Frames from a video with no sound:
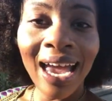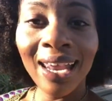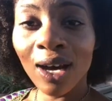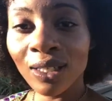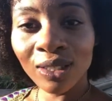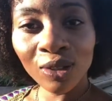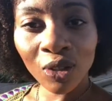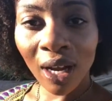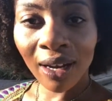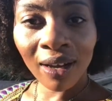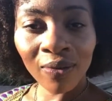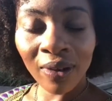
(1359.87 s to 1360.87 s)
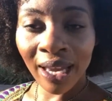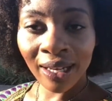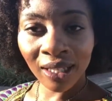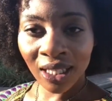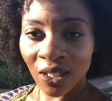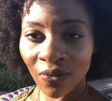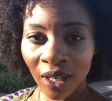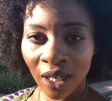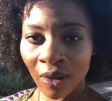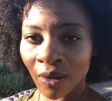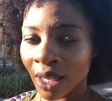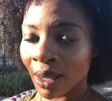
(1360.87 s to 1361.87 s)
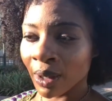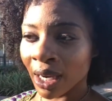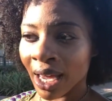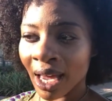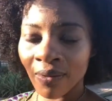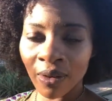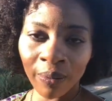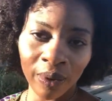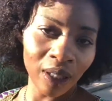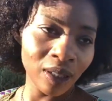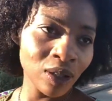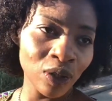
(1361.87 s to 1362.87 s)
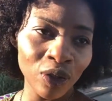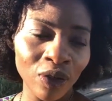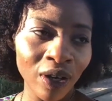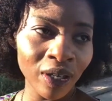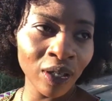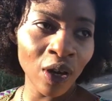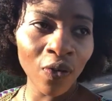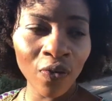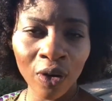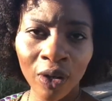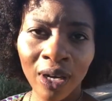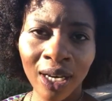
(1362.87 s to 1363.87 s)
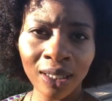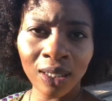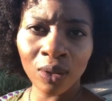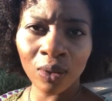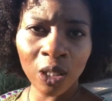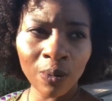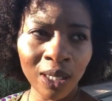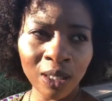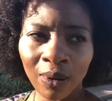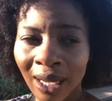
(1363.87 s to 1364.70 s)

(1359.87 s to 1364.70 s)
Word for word: and also try to edit this video that I'm going to have up to you guys, you know, for you guys as soon as possible.